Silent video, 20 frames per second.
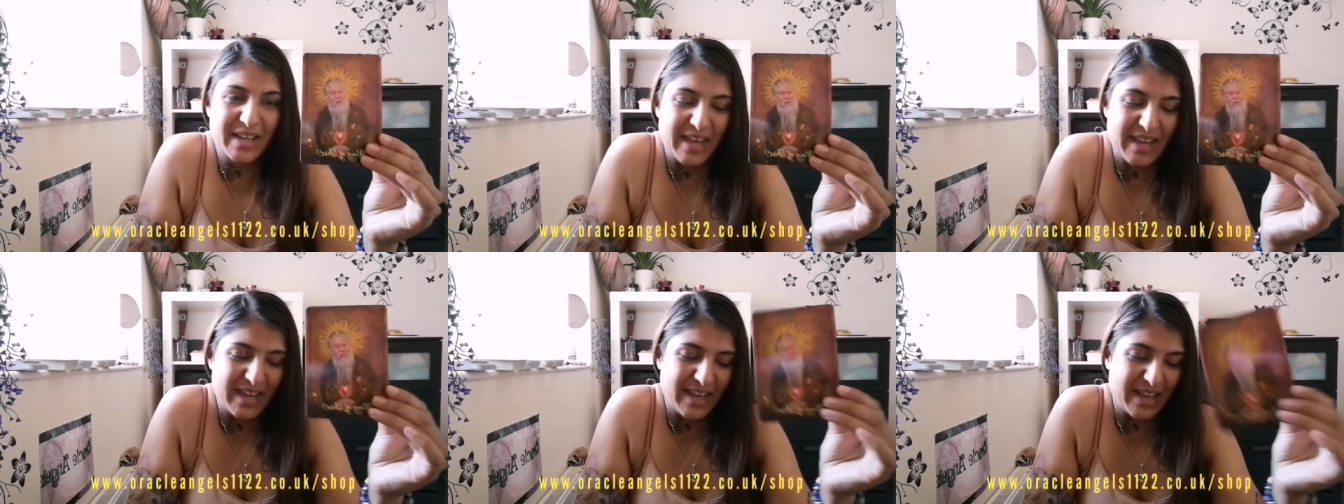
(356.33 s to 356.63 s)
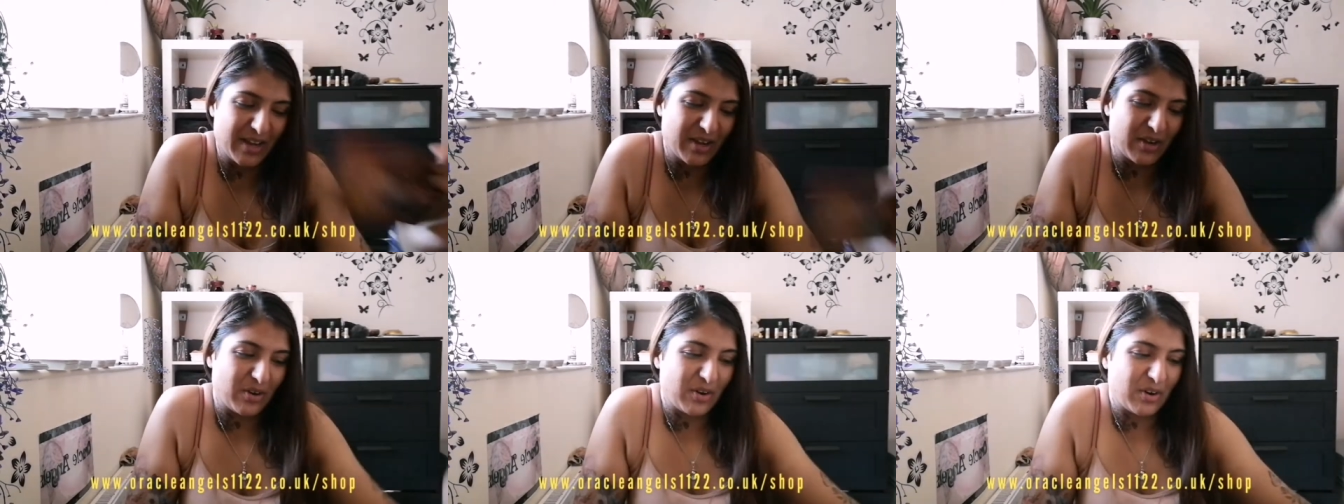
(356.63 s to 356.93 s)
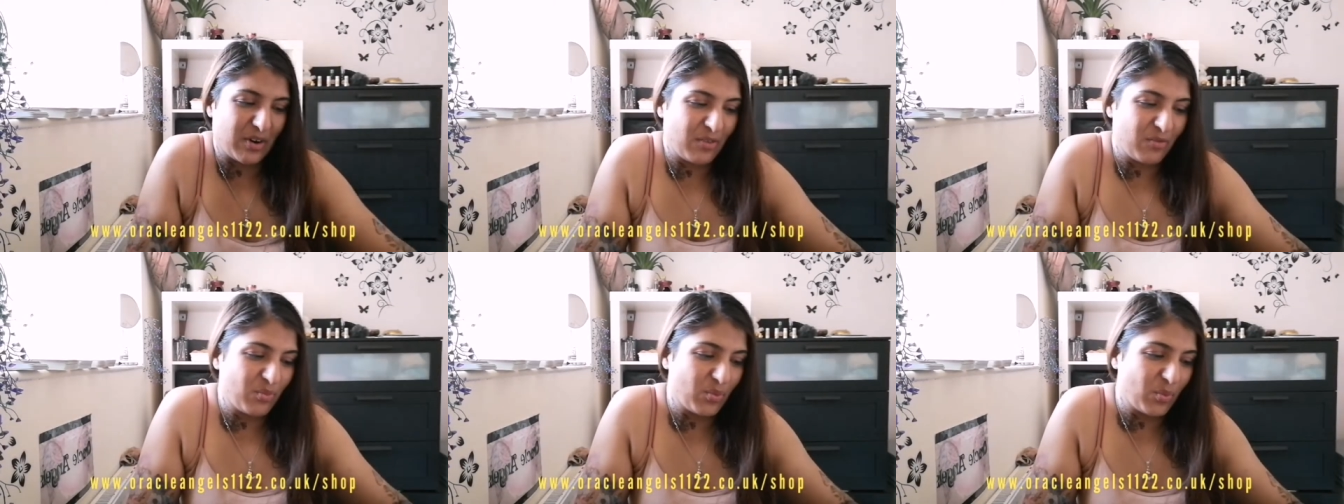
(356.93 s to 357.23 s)
King
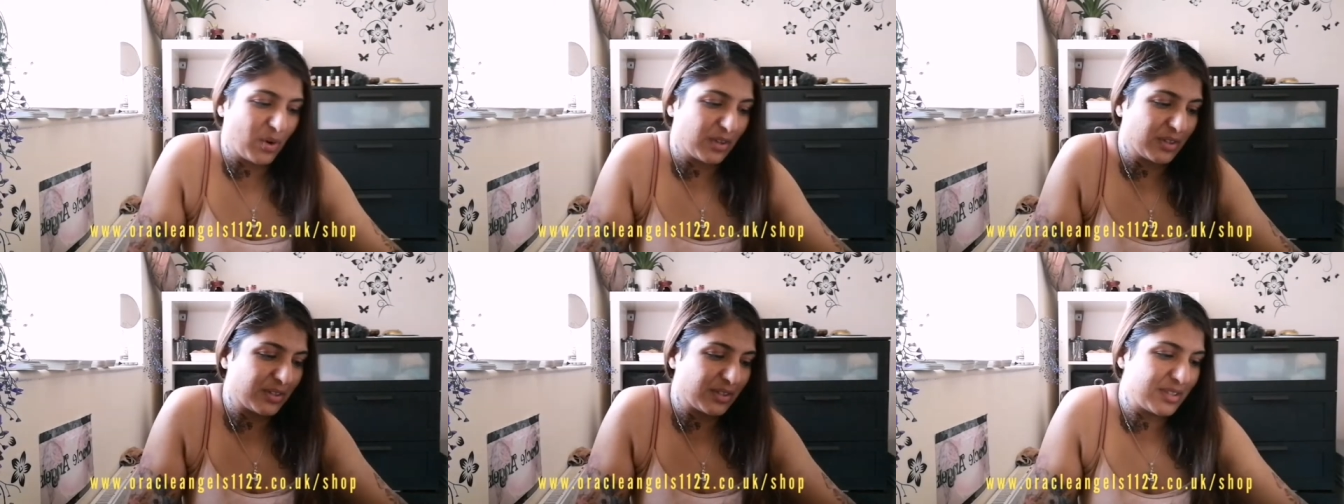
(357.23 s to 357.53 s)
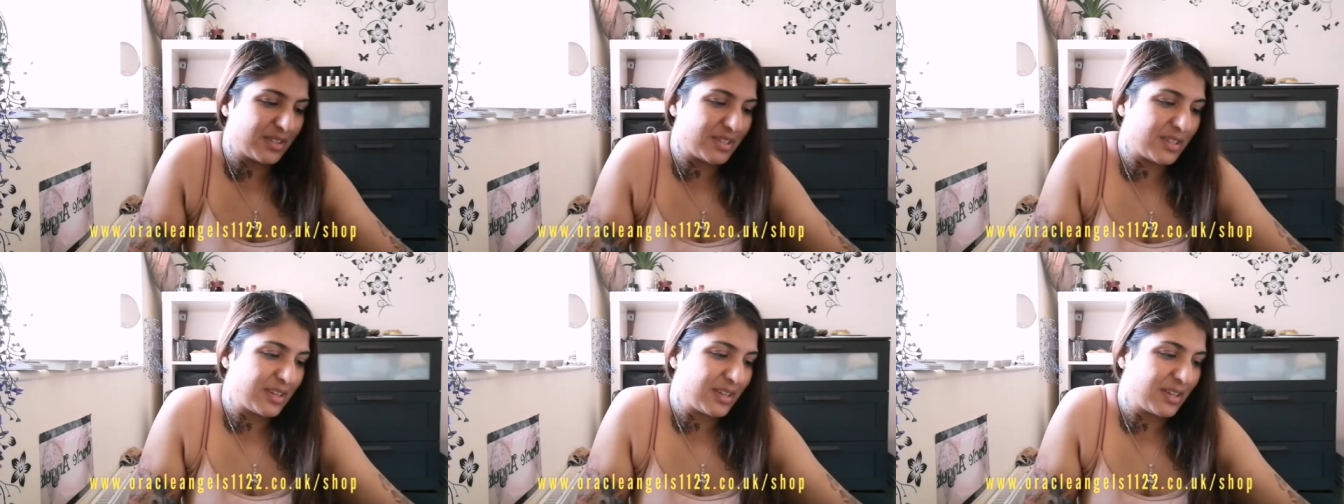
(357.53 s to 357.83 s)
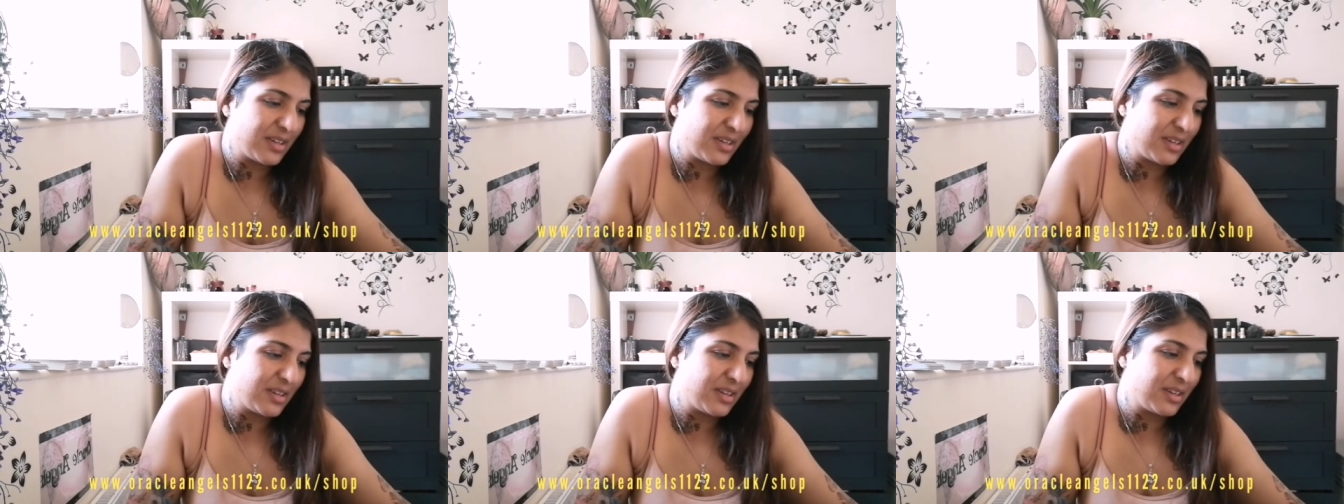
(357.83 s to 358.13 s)
of Wands
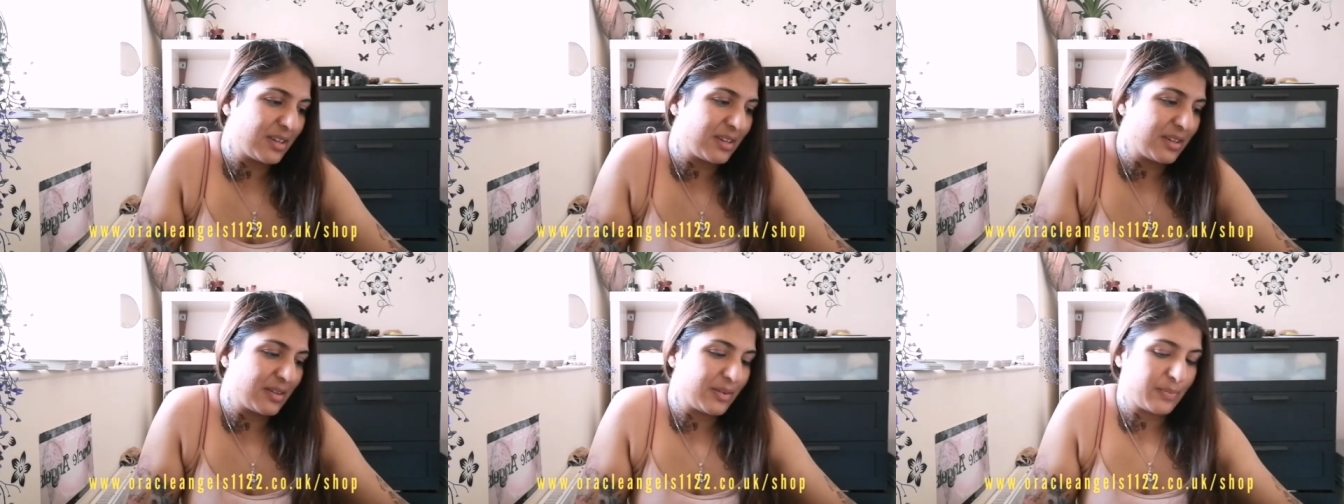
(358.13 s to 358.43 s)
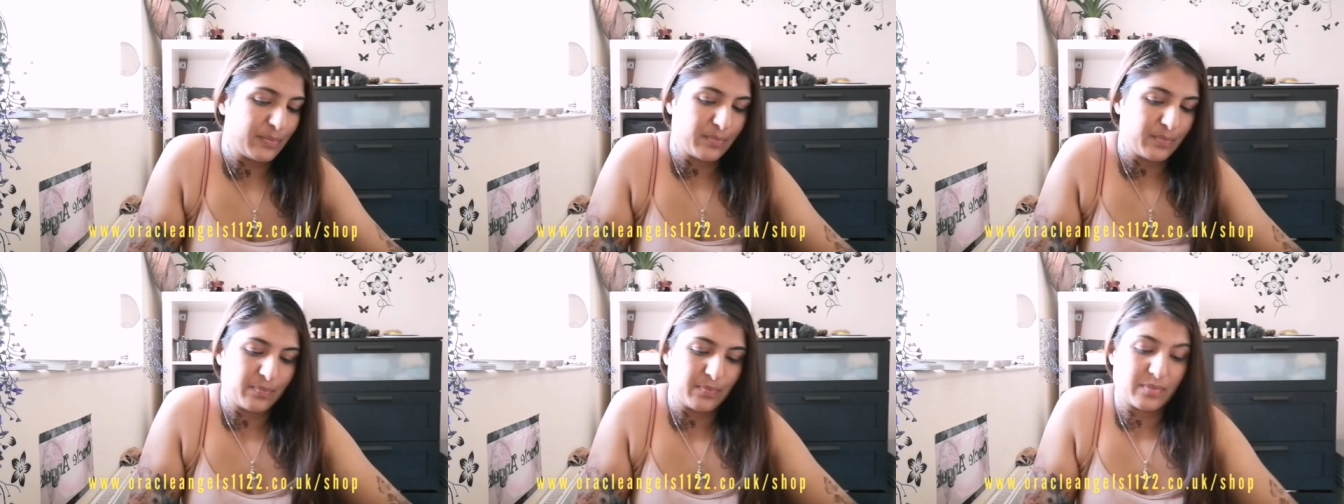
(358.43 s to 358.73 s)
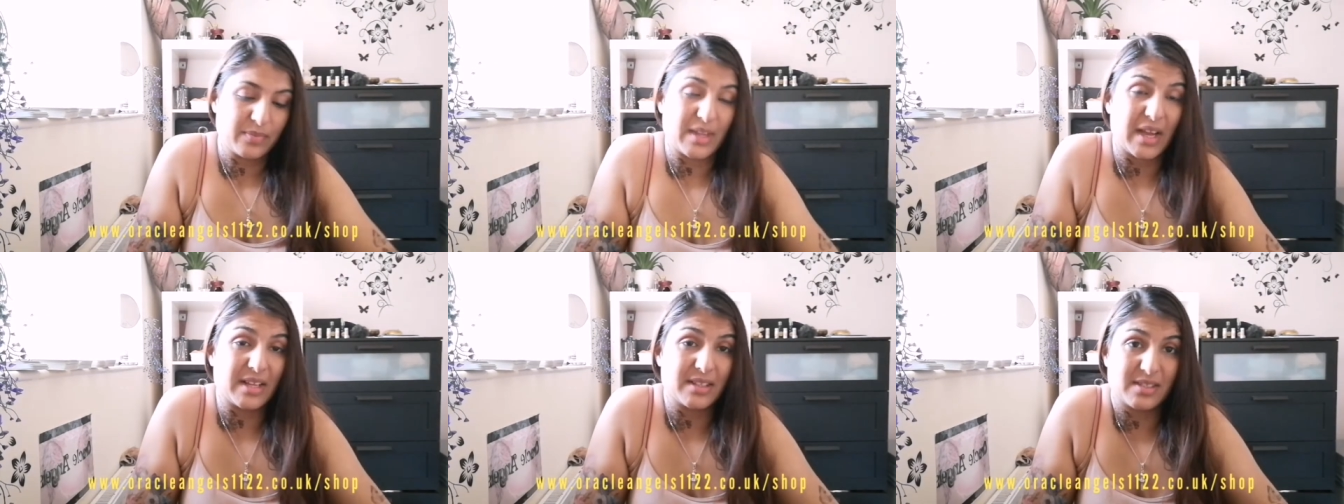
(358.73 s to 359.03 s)

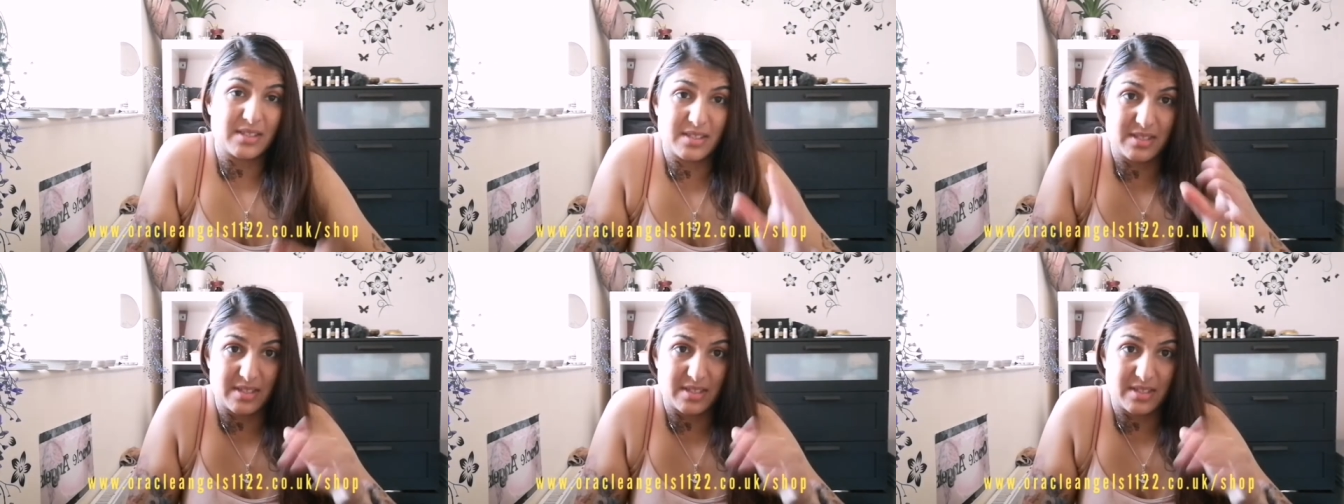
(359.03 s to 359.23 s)
that's